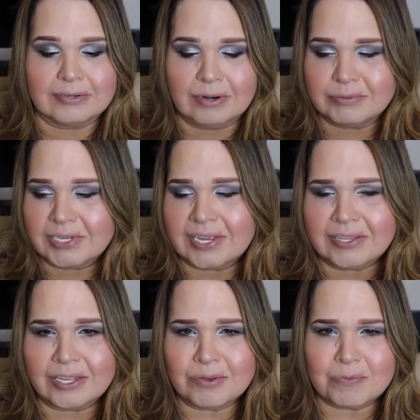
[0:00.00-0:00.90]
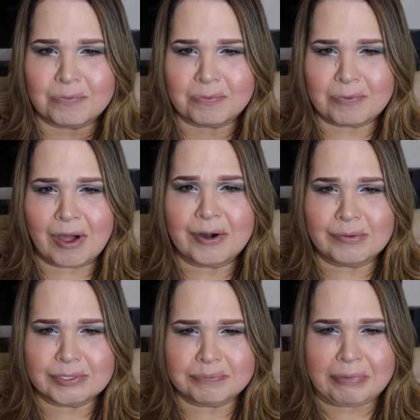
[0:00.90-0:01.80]
I was like, I thought the water
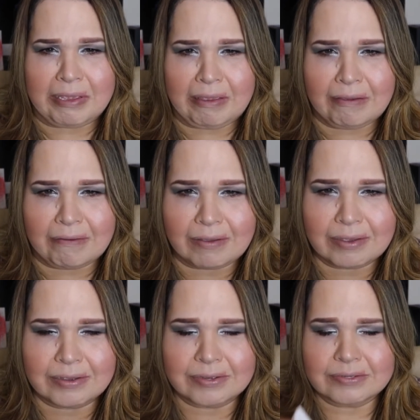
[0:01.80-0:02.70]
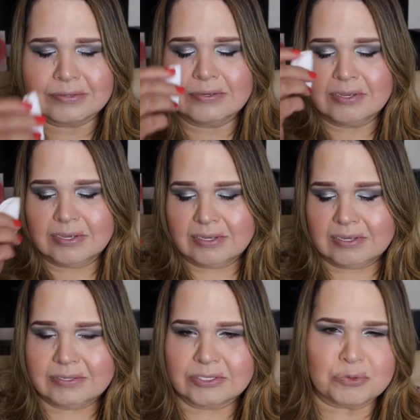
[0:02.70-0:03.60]
was pink.
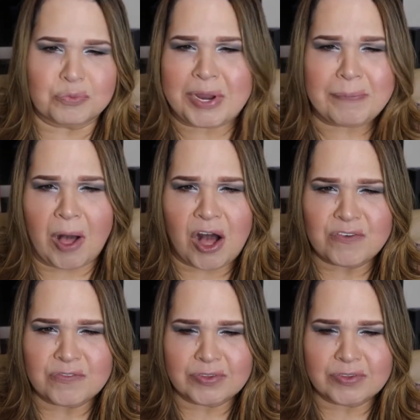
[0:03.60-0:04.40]
It's a ripoff.